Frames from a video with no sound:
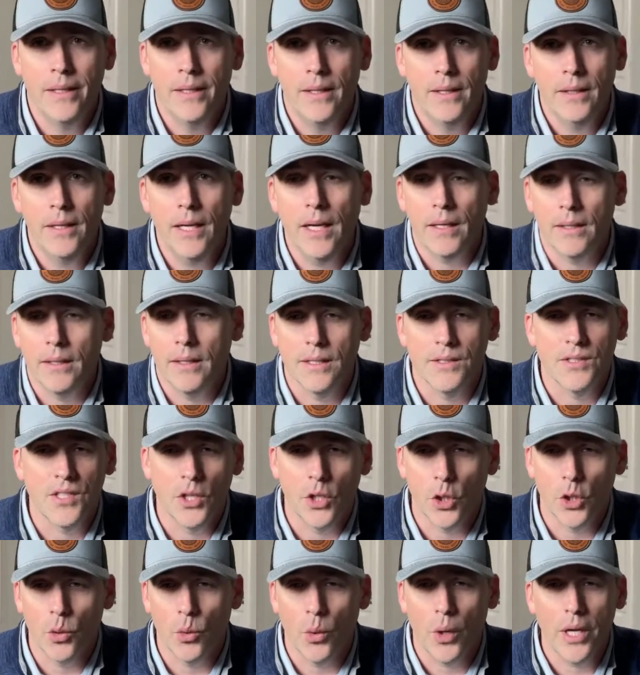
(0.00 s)
yeah, it's in
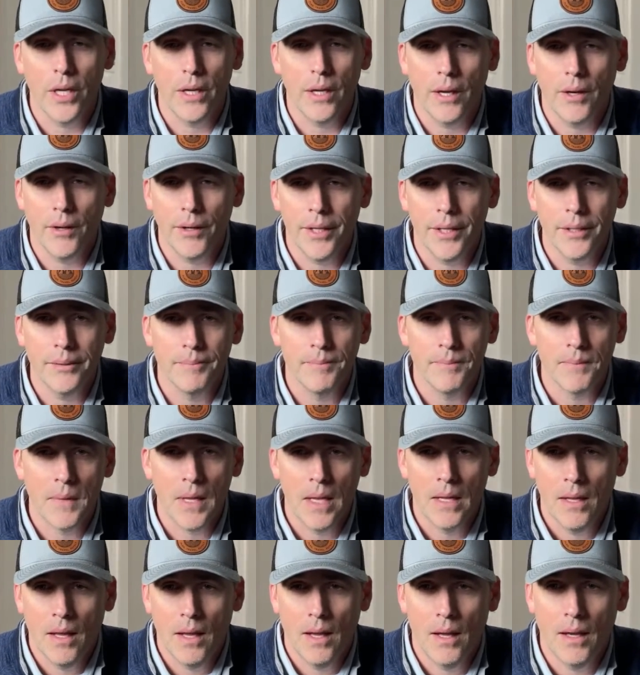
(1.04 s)
a great area.
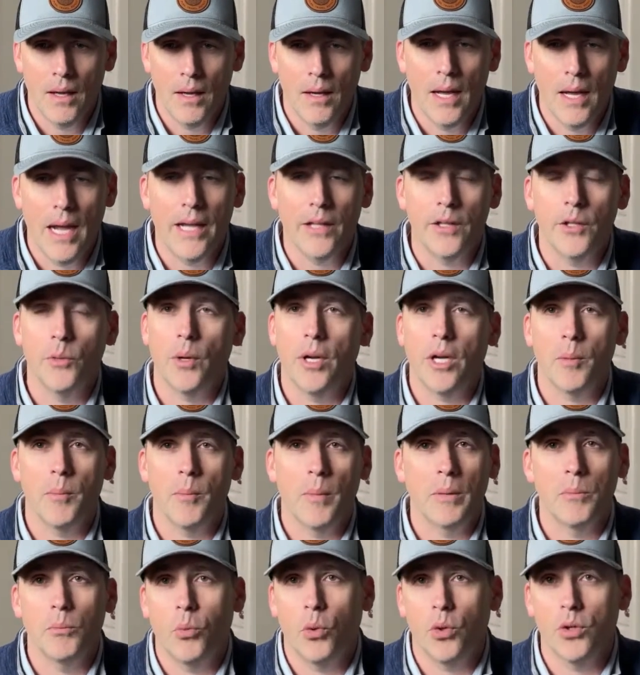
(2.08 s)
Highly
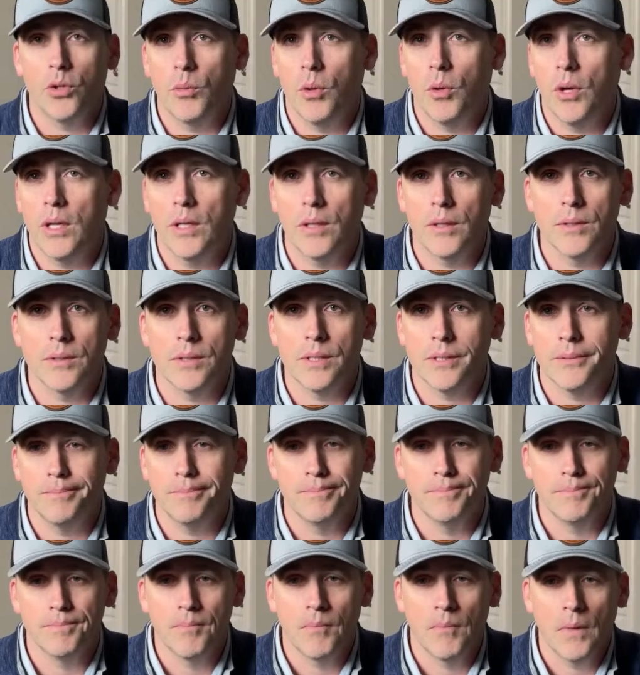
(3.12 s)
recommend Puerto Morelos
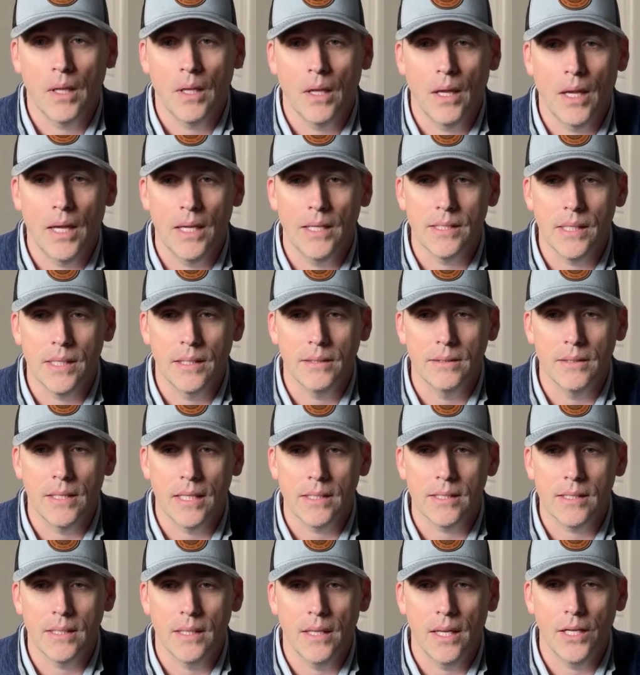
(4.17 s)
as a
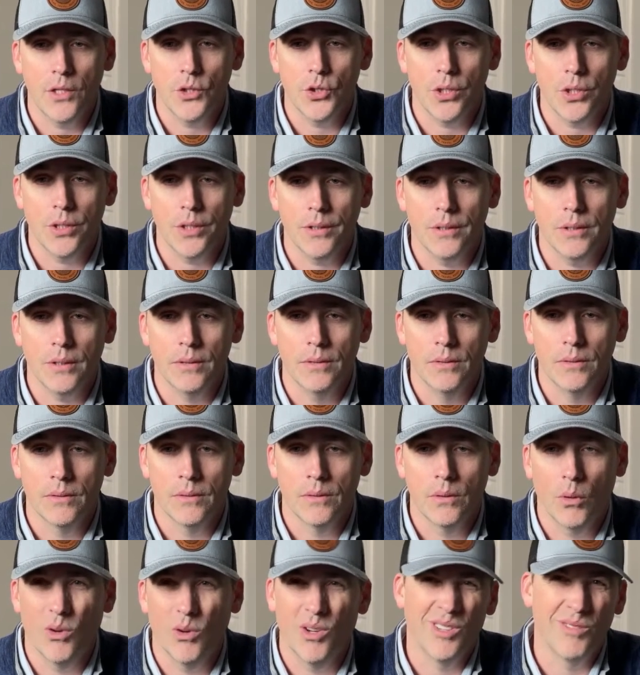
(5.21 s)
destination
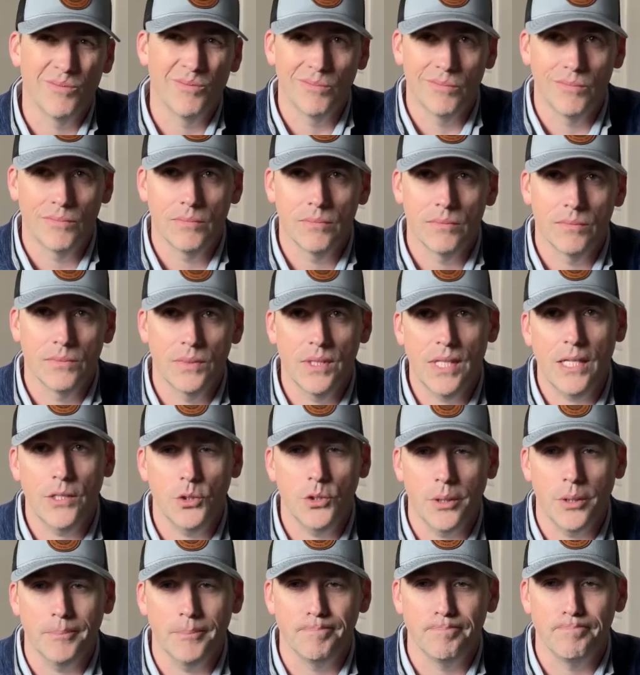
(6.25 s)
or a side
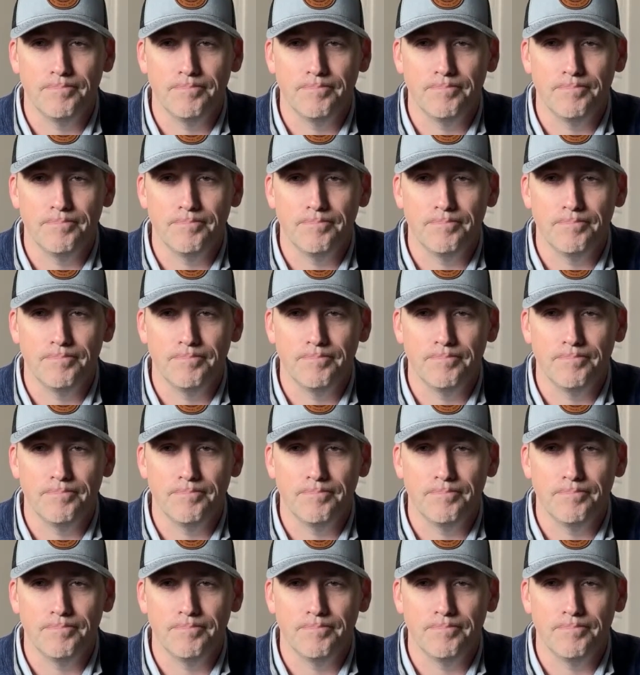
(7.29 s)
trip.